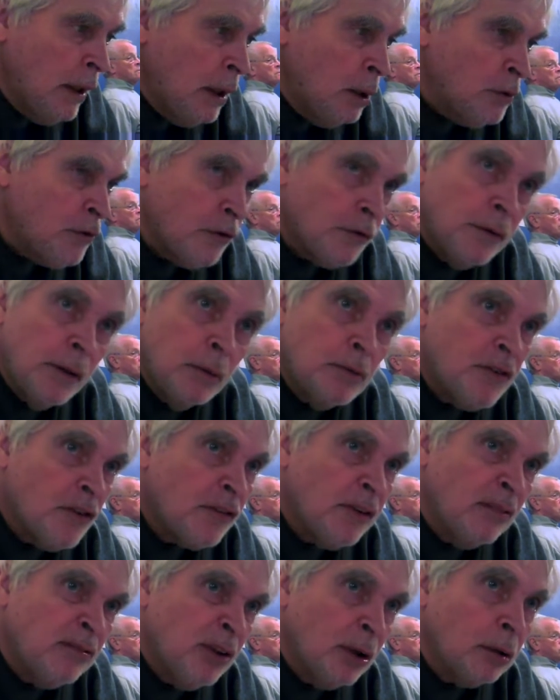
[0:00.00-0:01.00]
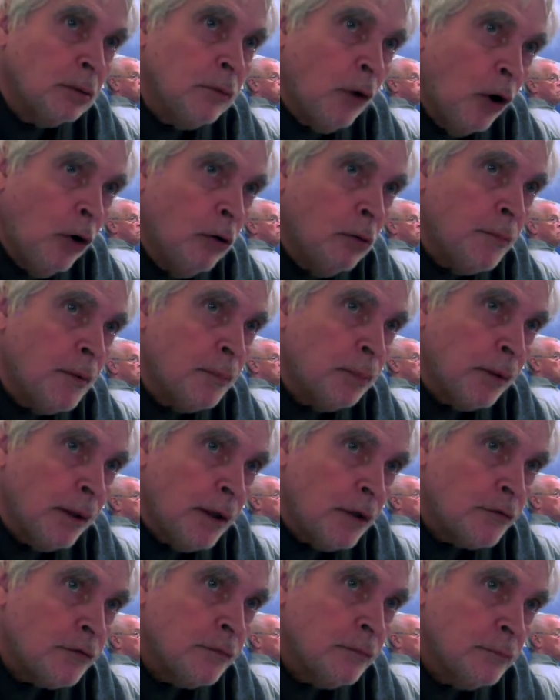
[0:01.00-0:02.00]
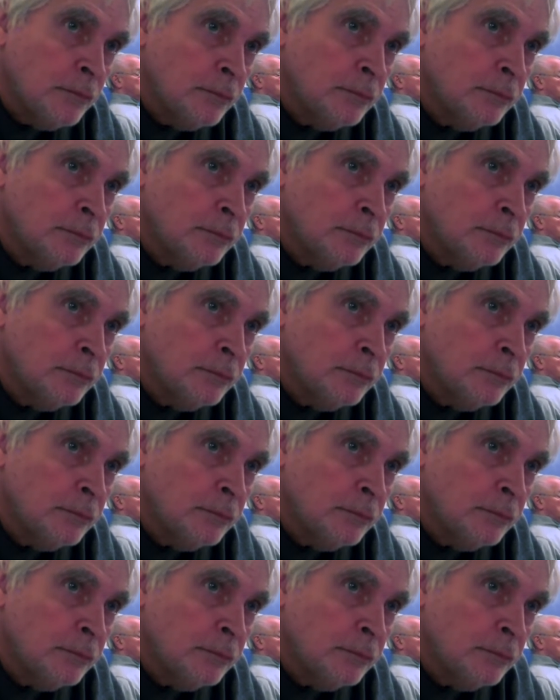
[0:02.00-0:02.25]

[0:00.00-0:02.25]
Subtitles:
it was just a real homey place,